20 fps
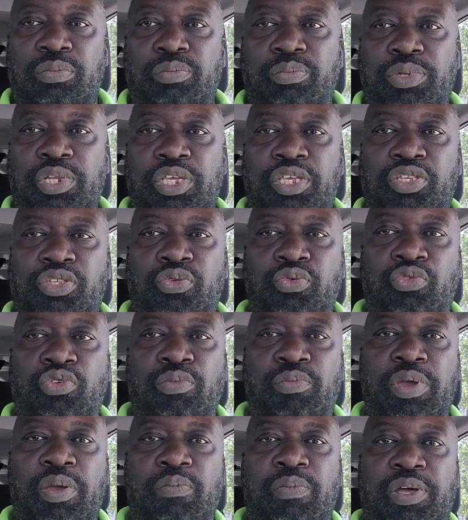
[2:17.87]
please do
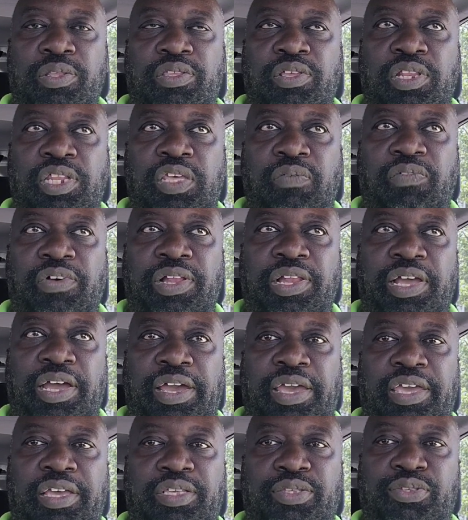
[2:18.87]
remember to leave a
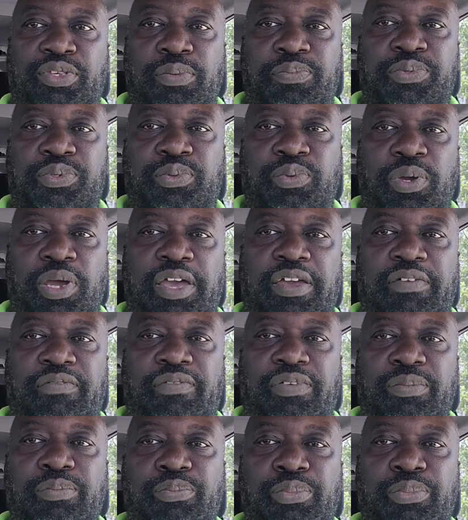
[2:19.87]
like, subscribe,